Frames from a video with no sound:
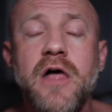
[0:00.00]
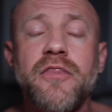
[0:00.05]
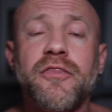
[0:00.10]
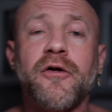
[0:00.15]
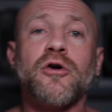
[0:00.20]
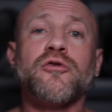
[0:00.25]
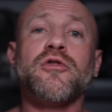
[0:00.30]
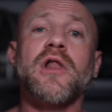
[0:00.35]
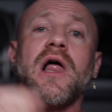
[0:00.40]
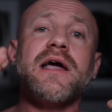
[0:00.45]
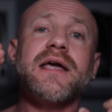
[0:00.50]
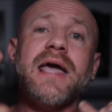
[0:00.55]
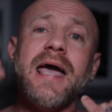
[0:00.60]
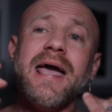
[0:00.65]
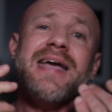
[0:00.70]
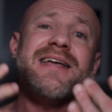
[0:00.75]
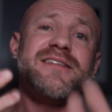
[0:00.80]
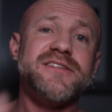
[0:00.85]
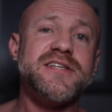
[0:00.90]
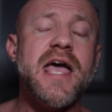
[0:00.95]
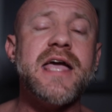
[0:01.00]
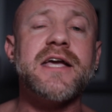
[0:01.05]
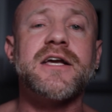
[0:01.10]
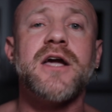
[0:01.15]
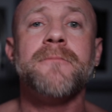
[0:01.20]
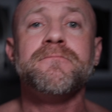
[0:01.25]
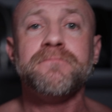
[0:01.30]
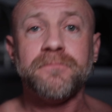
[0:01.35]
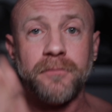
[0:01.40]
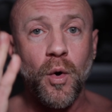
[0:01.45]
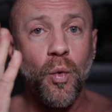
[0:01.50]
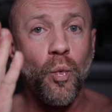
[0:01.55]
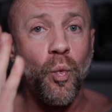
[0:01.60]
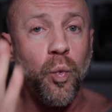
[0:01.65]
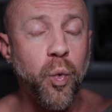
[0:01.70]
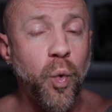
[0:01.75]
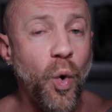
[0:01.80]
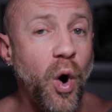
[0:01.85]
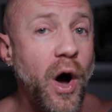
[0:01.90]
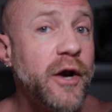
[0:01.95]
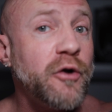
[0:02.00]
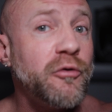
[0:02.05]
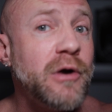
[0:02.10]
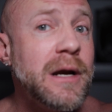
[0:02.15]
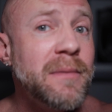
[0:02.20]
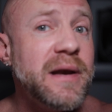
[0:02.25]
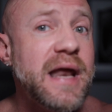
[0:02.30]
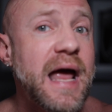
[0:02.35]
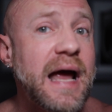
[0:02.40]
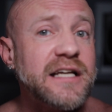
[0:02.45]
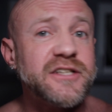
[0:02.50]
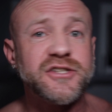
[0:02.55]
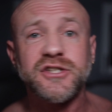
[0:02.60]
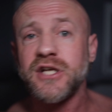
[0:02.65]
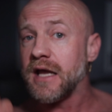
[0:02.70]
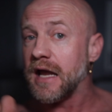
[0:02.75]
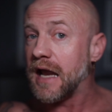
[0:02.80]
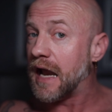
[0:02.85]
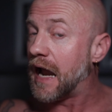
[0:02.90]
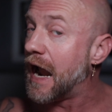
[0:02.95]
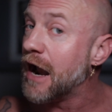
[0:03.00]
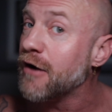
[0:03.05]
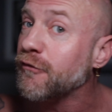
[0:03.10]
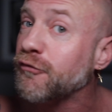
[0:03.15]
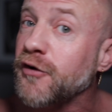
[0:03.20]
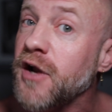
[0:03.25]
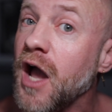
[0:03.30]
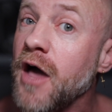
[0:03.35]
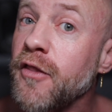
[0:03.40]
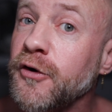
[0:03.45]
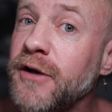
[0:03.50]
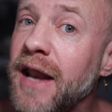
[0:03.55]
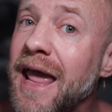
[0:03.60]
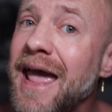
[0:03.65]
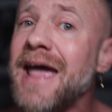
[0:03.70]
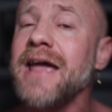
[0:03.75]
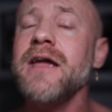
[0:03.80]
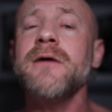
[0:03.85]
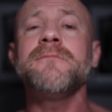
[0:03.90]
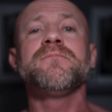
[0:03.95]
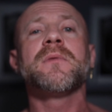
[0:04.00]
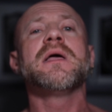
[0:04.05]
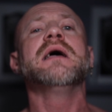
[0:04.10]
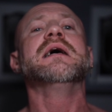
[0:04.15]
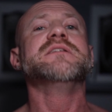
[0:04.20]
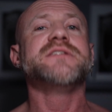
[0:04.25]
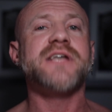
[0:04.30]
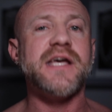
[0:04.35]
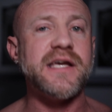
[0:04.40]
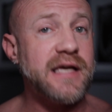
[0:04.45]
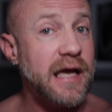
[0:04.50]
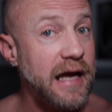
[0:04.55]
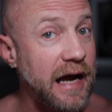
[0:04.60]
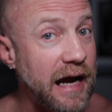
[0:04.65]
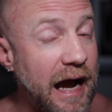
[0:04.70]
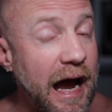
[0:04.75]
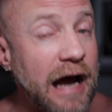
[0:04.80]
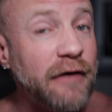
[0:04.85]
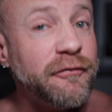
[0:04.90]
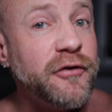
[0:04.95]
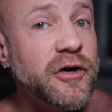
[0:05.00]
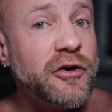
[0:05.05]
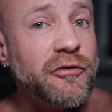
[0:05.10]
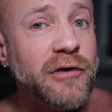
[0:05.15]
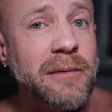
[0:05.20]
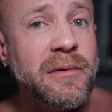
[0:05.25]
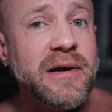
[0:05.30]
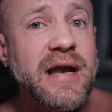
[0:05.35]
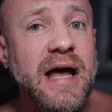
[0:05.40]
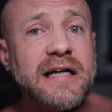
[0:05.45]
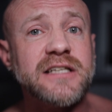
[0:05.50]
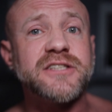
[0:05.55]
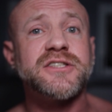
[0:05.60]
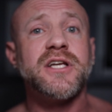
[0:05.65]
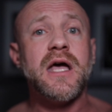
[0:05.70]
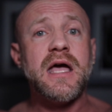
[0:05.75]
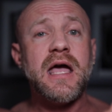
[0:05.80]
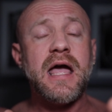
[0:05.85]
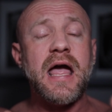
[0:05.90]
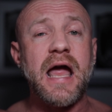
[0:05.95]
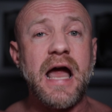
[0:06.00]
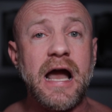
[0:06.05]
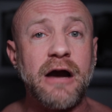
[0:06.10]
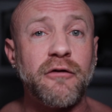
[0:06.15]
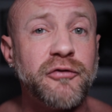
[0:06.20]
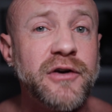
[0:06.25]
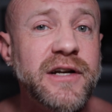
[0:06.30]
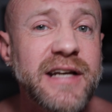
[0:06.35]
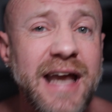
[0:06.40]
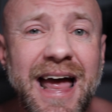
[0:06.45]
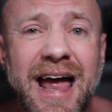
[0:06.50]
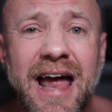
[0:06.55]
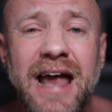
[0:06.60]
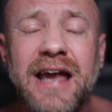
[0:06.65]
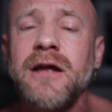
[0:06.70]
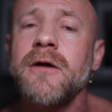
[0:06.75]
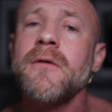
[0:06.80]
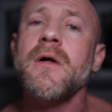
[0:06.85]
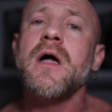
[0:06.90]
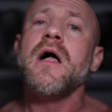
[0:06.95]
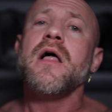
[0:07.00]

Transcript: They're like, hey, take 1 Arimidex every other day, take half an Arimidex every day.